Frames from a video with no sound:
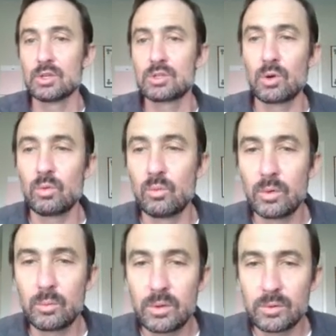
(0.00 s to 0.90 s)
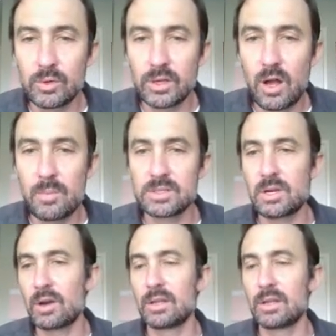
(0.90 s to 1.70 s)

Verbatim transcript: So when we were doing commentary,